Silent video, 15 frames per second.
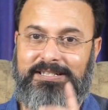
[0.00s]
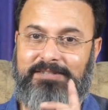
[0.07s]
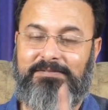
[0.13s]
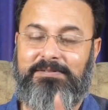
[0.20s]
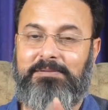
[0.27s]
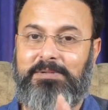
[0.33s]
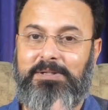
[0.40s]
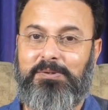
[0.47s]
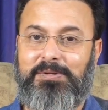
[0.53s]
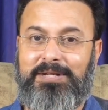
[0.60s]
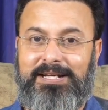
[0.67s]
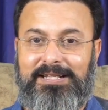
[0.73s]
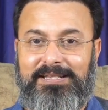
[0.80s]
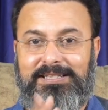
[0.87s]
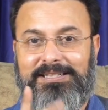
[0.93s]
it will be
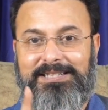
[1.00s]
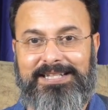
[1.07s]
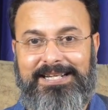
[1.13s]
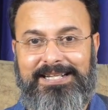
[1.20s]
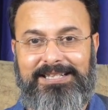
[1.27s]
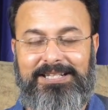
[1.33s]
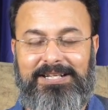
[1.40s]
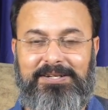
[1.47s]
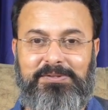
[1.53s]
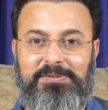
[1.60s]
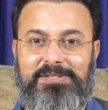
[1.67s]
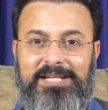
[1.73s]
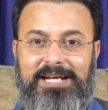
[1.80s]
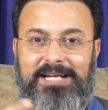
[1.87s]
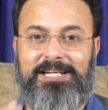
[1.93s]
looking at the 10th
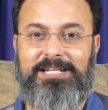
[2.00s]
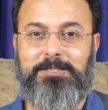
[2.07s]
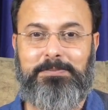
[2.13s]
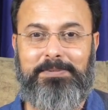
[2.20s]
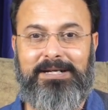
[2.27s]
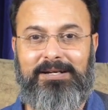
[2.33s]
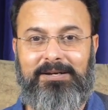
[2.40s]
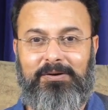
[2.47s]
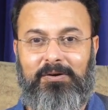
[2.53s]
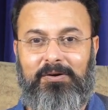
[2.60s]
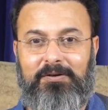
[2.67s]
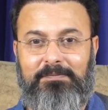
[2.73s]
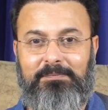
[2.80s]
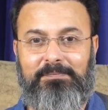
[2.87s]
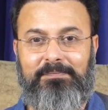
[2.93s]
house and expect a lot
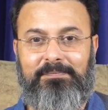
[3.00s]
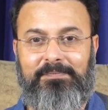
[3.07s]
of